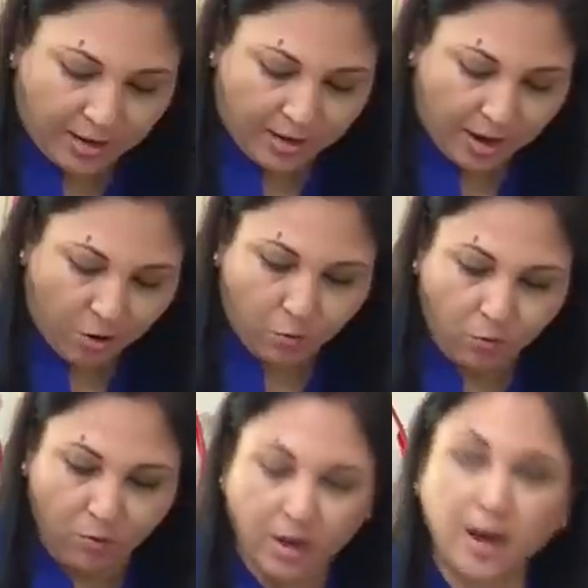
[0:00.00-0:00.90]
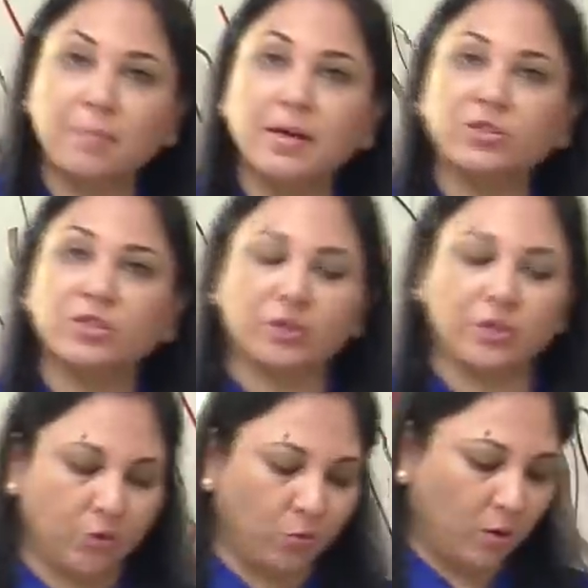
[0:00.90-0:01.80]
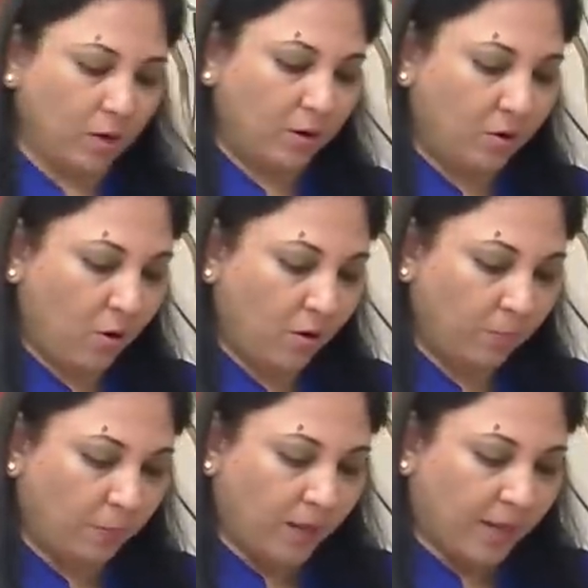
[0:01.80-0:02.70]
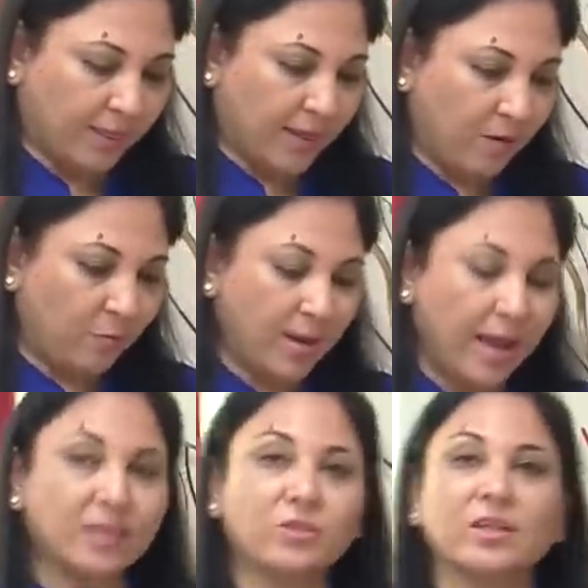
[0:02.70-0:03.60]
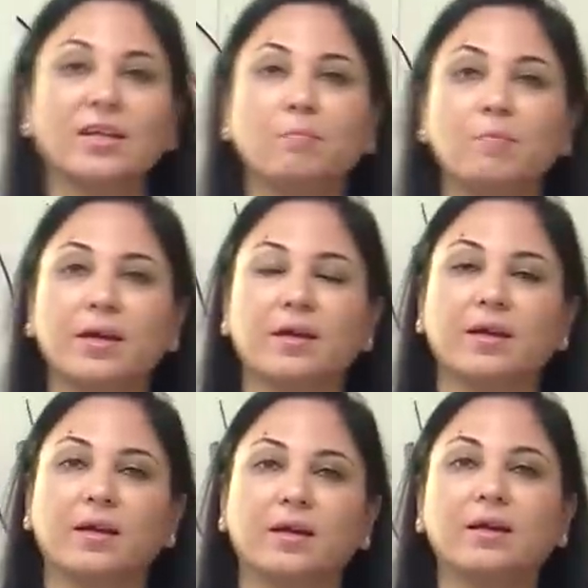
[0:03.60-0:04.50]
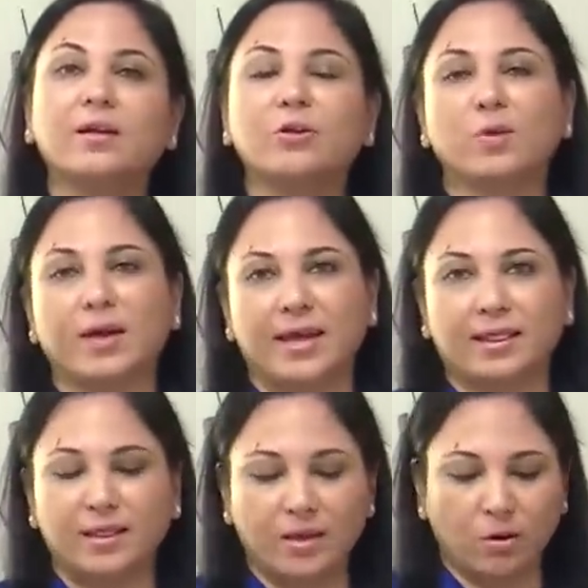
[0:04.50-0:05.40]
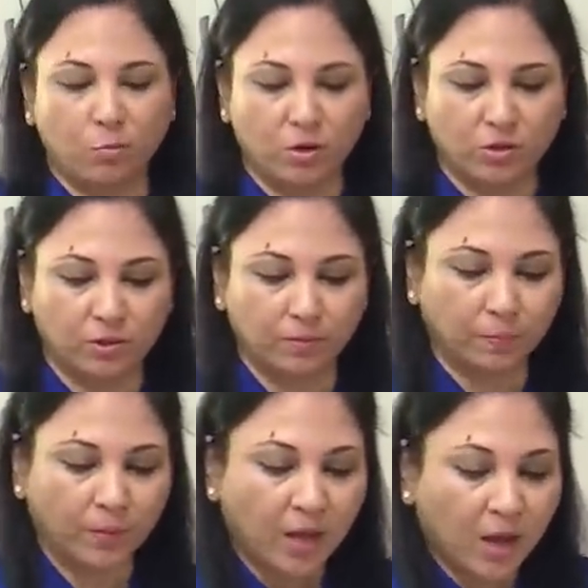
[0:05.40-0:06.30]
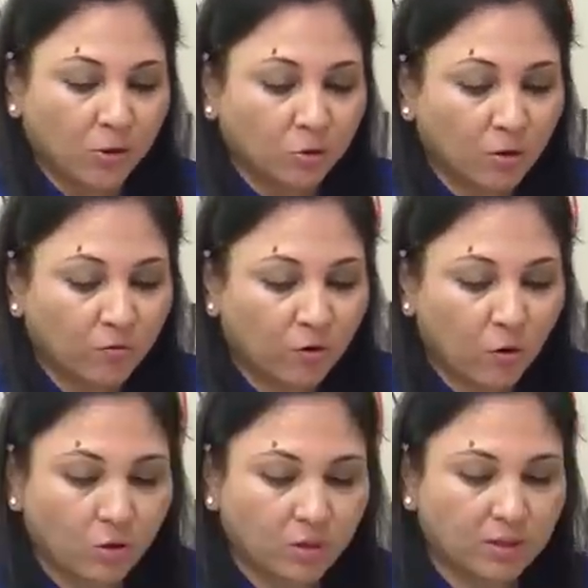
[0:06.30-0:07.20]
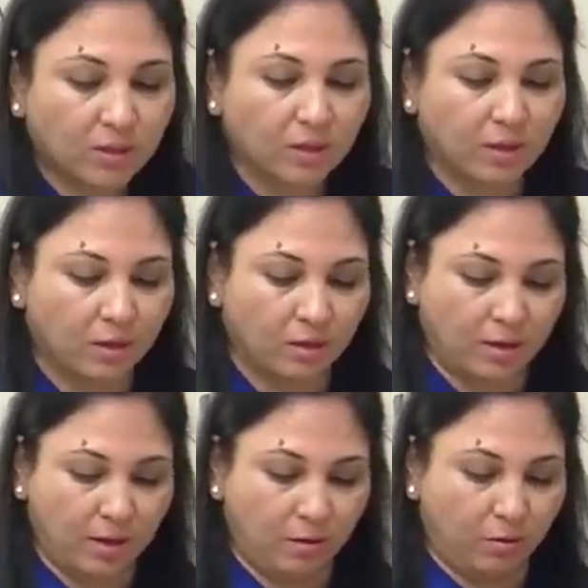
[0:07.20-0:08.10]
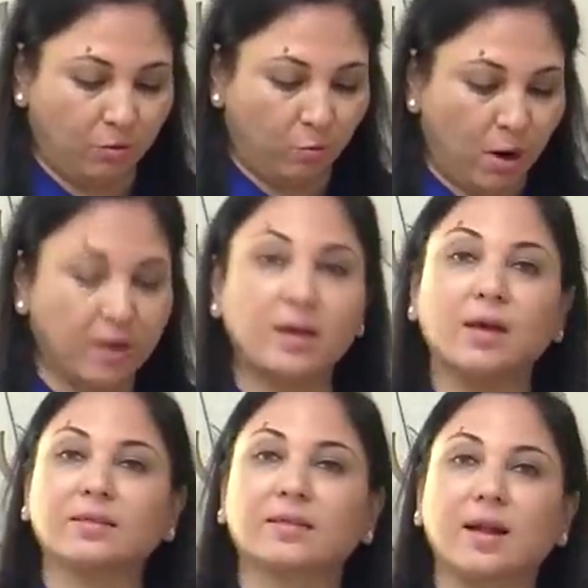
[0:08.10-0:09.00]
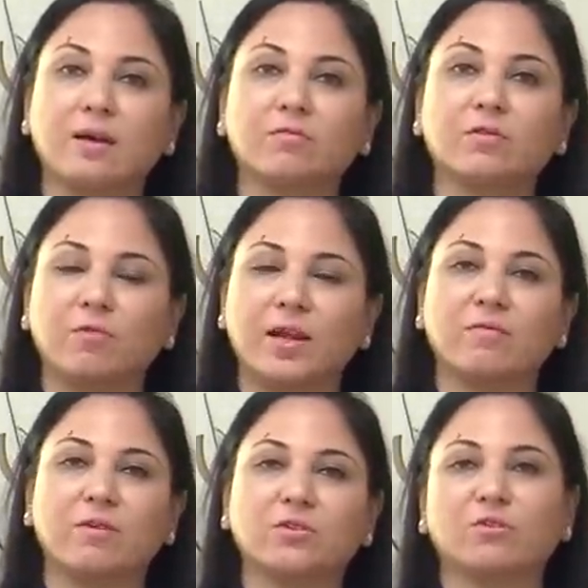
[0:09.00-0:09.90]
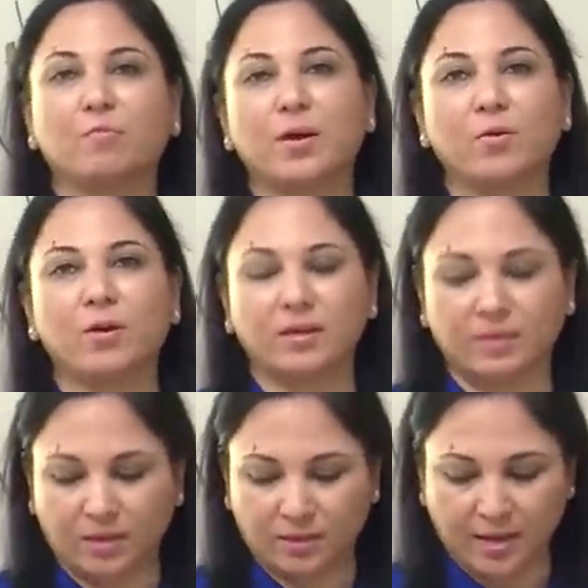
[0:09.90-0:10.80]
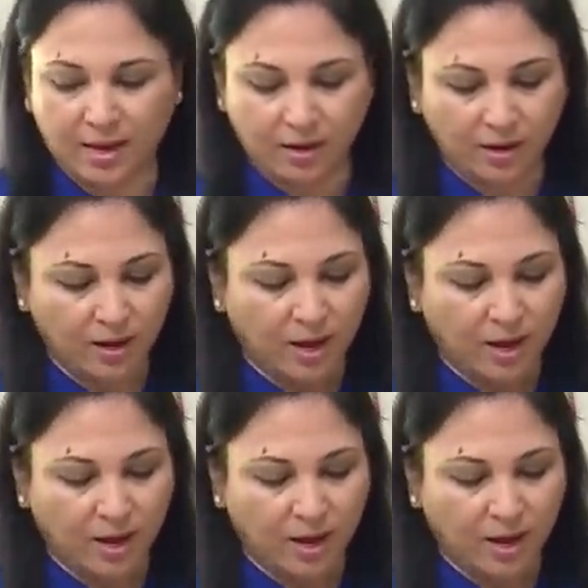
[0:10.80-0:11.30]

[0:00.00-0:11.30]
Now I mentioned to you earlier on that we're actually making it into a healthier version. So of course, one does love the flavors of mayonnaise in a salad.